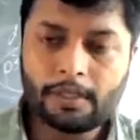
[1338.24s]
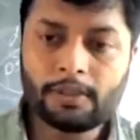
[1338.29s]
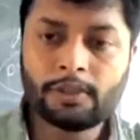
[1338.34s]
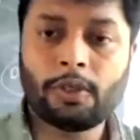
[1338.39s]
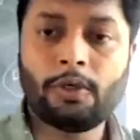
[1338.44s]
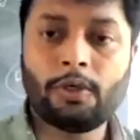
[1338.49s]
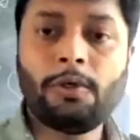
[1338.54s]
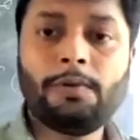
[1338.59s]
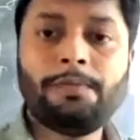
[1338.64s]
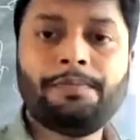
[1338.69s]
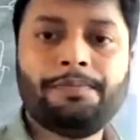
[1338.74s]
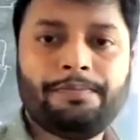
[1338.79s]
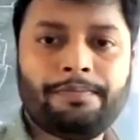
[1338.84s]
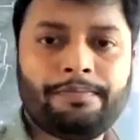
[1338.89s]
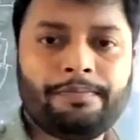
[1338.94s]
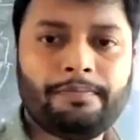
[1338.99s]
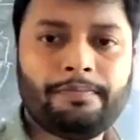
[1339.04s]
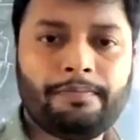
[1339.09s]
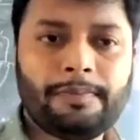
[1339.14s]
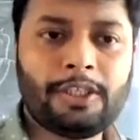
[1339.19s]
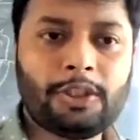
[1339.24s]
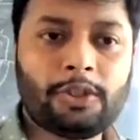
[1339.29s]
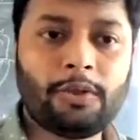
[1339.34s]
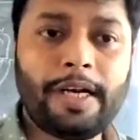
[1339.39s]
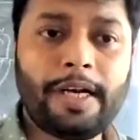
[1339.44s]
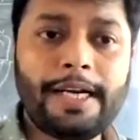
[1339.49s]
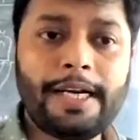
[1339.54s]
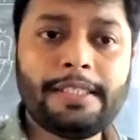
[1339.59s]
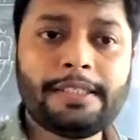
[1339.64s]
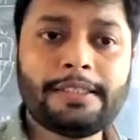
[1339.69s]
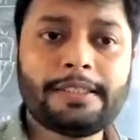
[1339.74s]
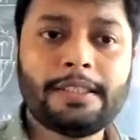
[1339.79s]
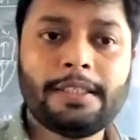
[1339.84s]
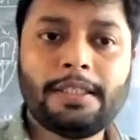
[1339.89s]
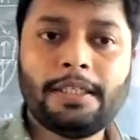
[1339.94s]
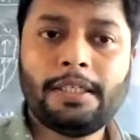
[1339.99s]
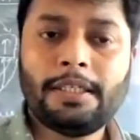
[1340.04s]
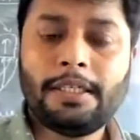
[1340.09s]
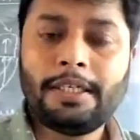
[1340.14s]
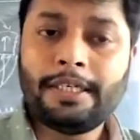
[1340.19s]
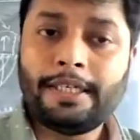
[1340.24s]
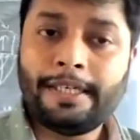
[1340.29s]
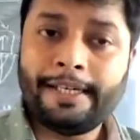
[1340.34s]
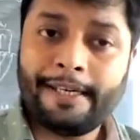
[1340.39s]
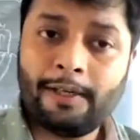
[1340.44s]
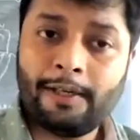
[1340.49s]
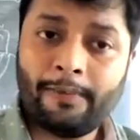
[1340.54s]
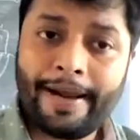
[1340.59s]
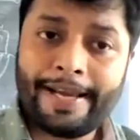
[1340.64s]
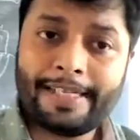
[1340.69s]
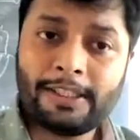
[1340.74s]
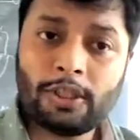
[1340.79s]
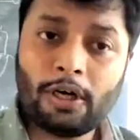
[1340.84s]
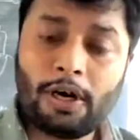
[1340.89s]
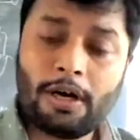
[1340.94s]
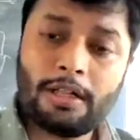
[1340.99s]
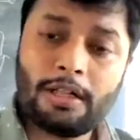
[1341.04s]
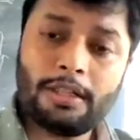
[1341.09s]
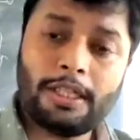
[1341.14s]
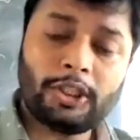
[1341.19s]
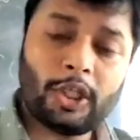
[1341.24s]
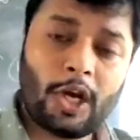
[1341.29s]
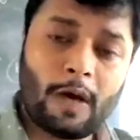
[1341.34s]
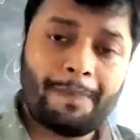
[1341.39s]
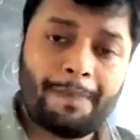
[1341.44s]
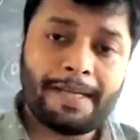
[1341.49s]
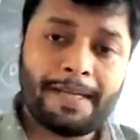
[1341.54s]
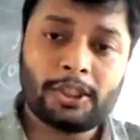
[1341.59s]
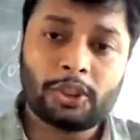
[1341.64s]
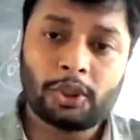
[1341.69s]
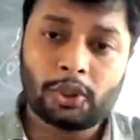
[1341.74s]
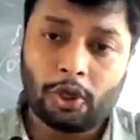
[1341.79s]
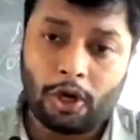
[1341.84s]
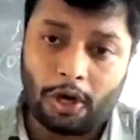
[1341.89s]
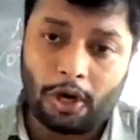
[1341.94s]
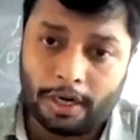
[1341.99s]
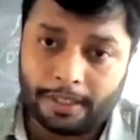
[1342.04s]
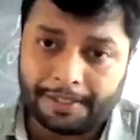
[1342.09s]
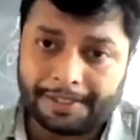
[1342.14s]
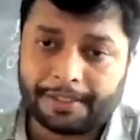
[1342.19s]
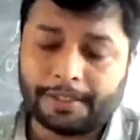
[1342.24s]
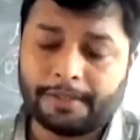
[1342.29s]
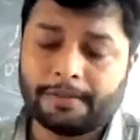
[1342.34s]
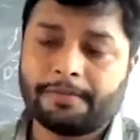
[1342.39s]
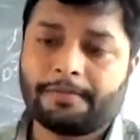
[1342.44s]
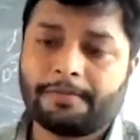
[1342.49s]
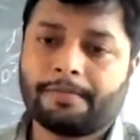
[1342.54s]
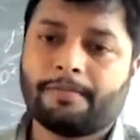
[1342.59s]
So, students, revise all the topics taught.